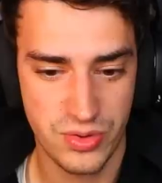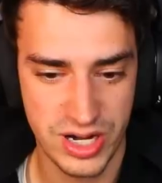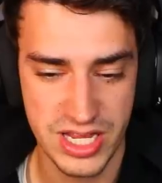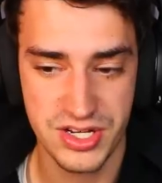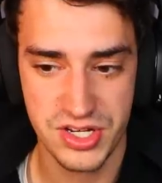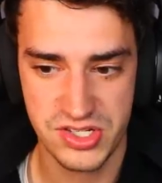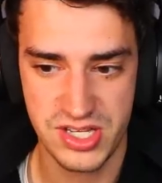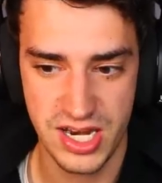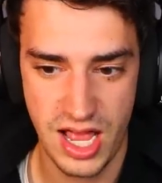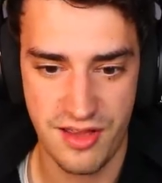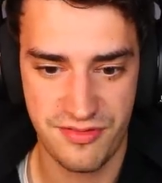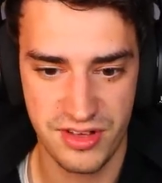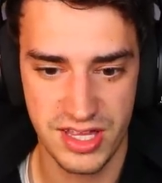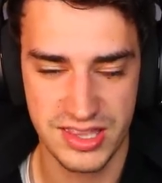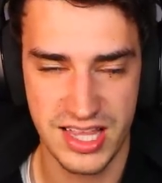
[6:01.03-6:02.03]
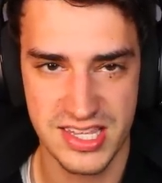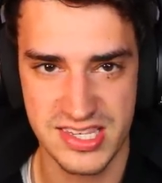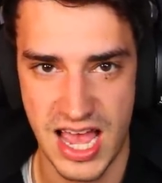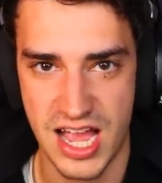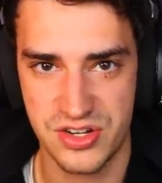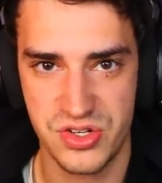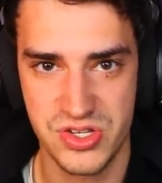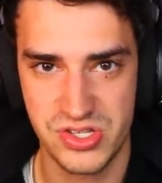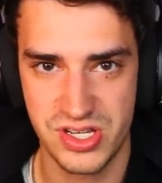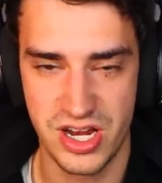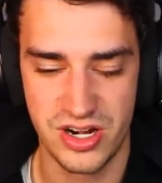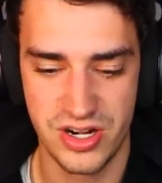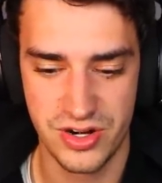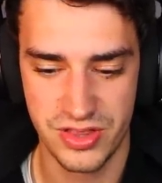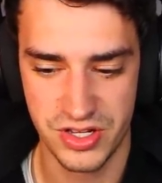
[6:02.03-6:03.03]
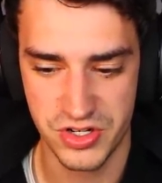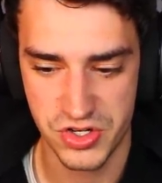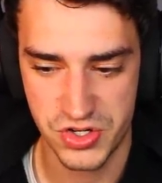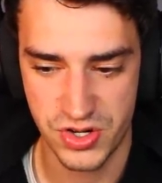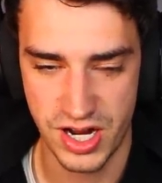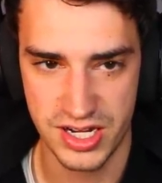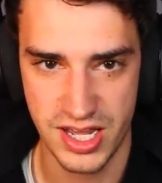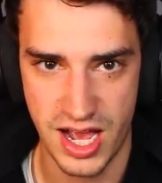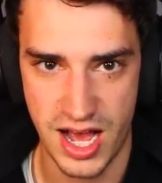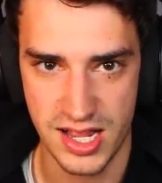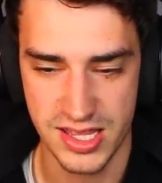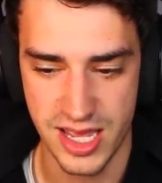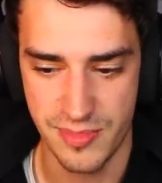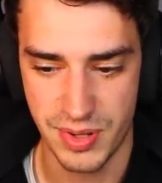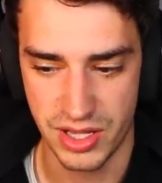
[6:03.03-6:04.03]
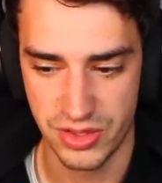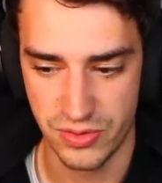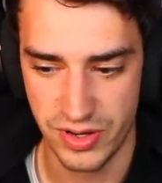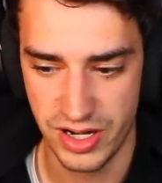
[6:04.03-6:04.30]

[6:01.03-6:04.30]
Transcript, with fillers: what he just did, I feel like that's actually scarier than just trying to ollie up on the